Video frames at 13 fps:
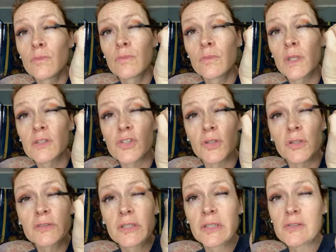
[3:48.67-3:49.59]
And she
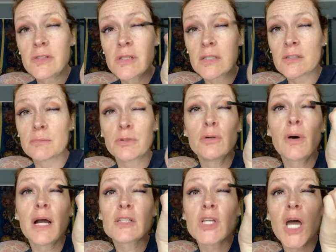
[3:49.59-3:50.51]
looks good. She's got some blue
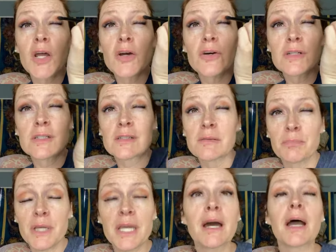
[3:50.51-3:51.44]
eyeshadow and some
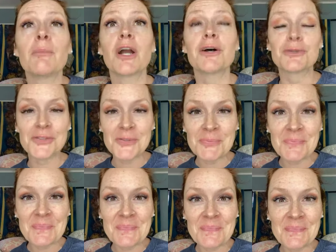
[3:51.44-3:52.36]
pink eyebrows.
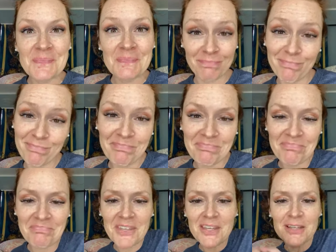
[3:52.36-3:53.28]

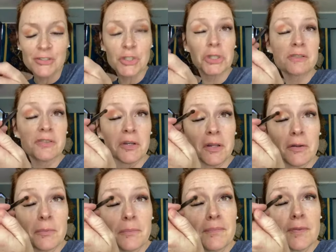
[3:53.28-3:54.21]
She looks good.
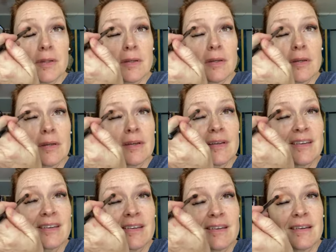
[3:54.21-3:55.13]

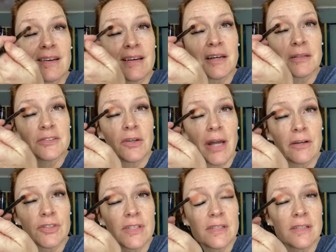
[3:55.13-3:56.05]
Uh, so now
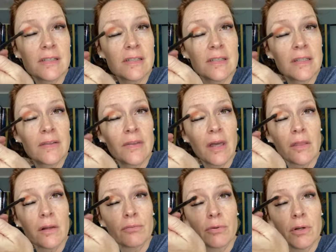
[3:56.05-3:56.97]
she's in the
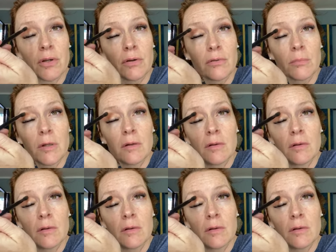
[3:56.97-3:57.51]
other room